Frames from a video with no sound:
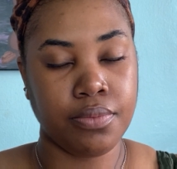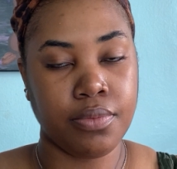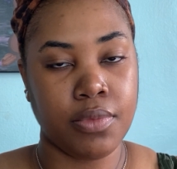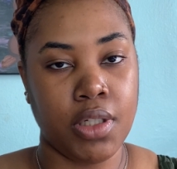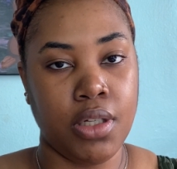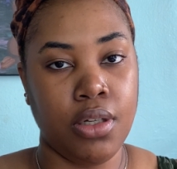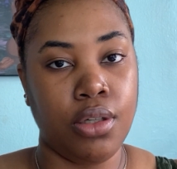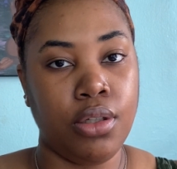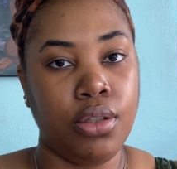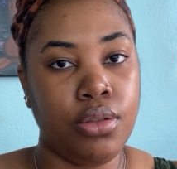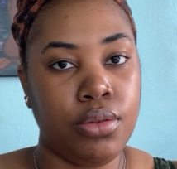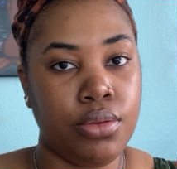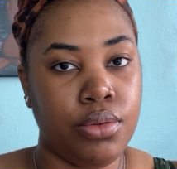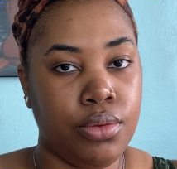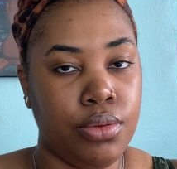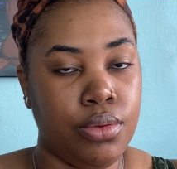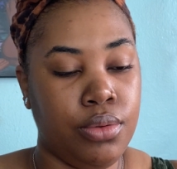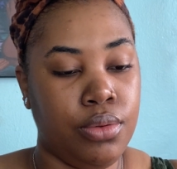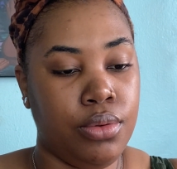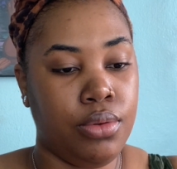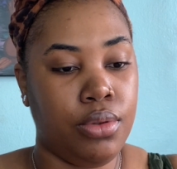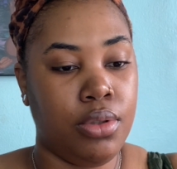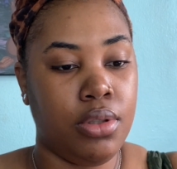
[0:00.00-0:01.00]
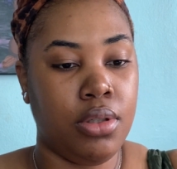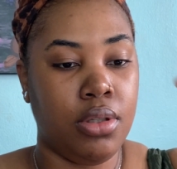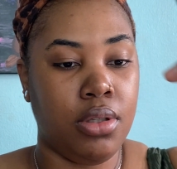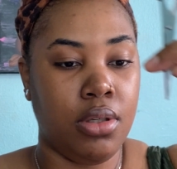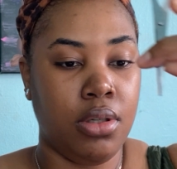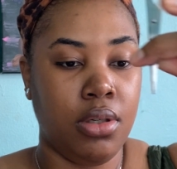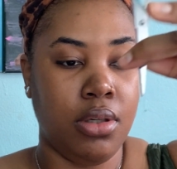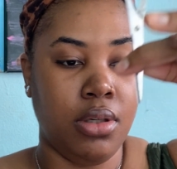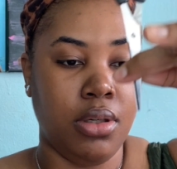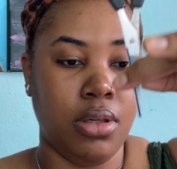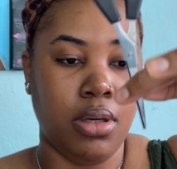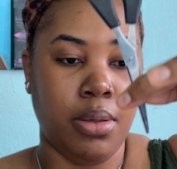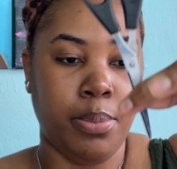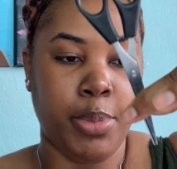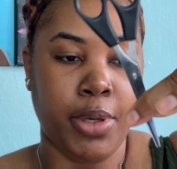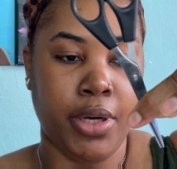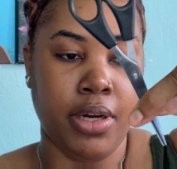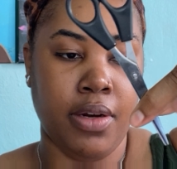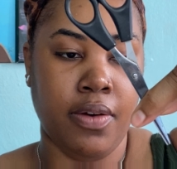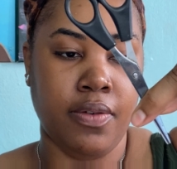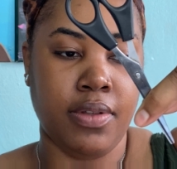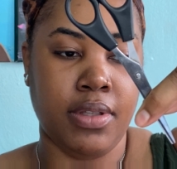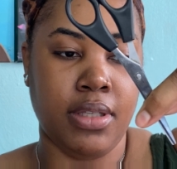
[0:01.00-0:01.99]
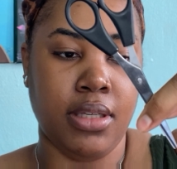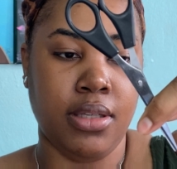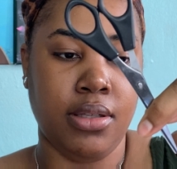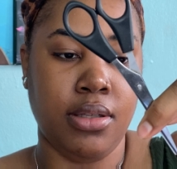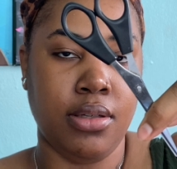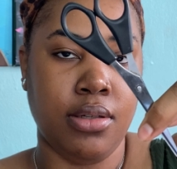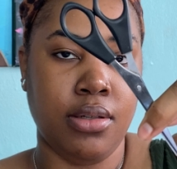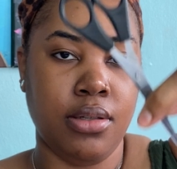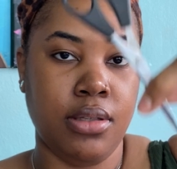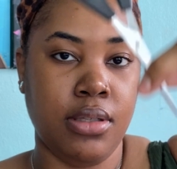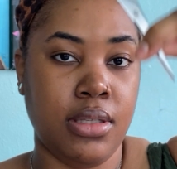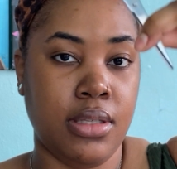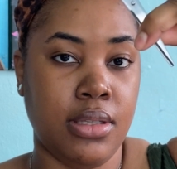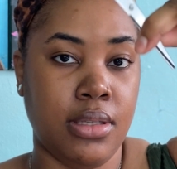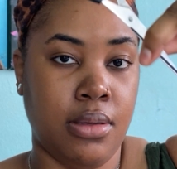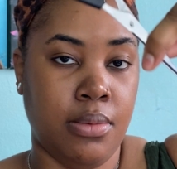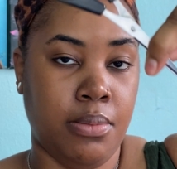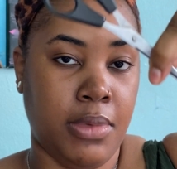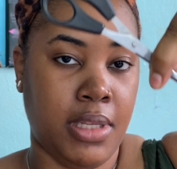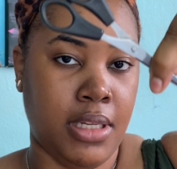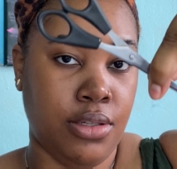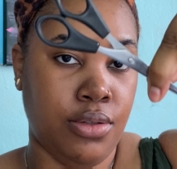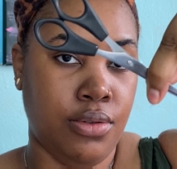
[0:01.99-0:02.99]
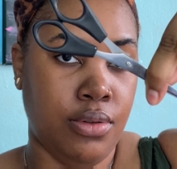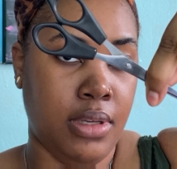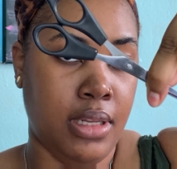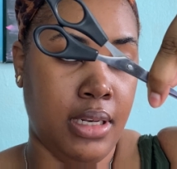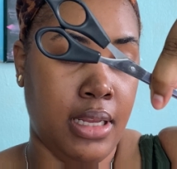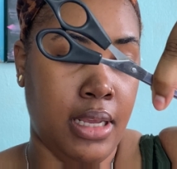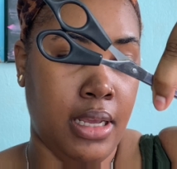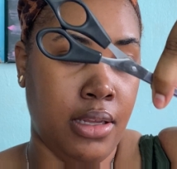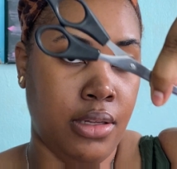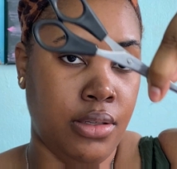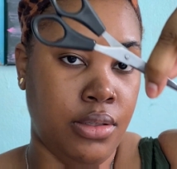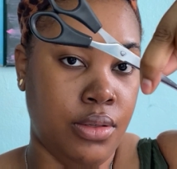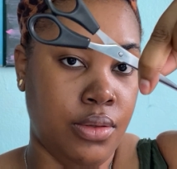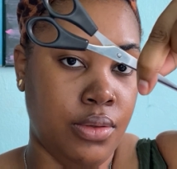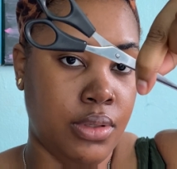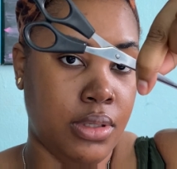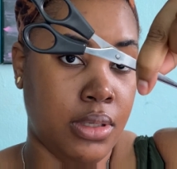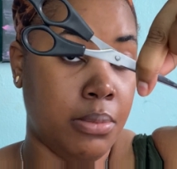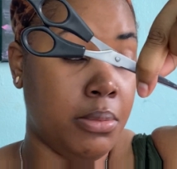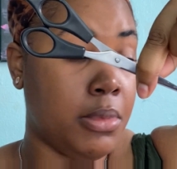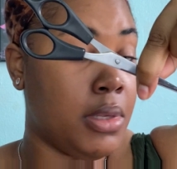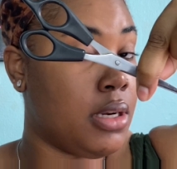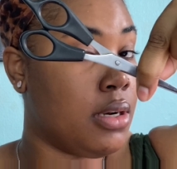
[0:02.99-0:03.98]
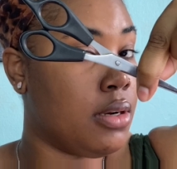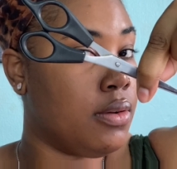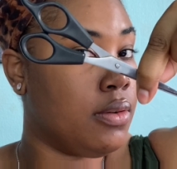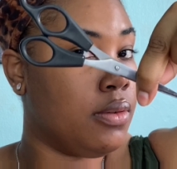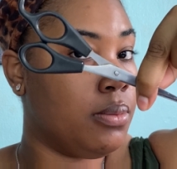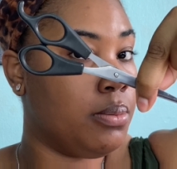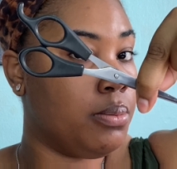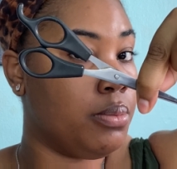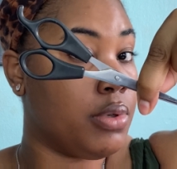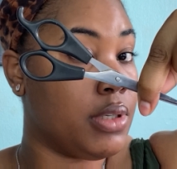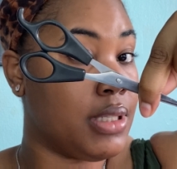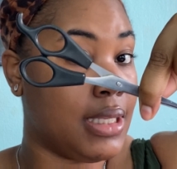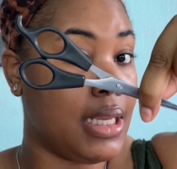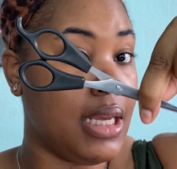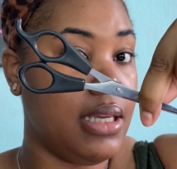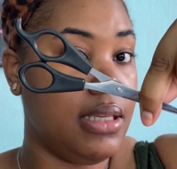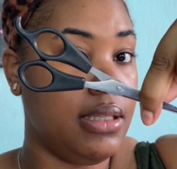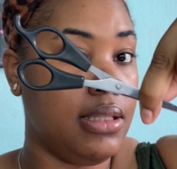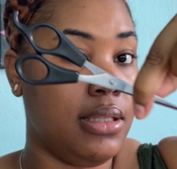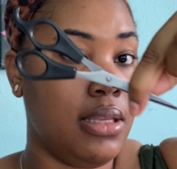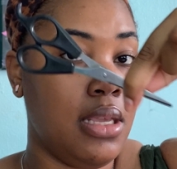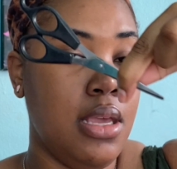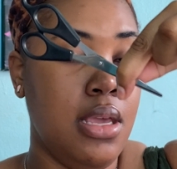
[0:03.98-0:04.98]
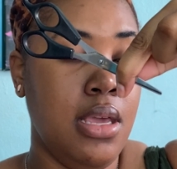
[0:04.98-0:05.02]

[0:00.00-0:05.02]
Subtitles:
include a pair of scissors, some that you can handle, some that are precise.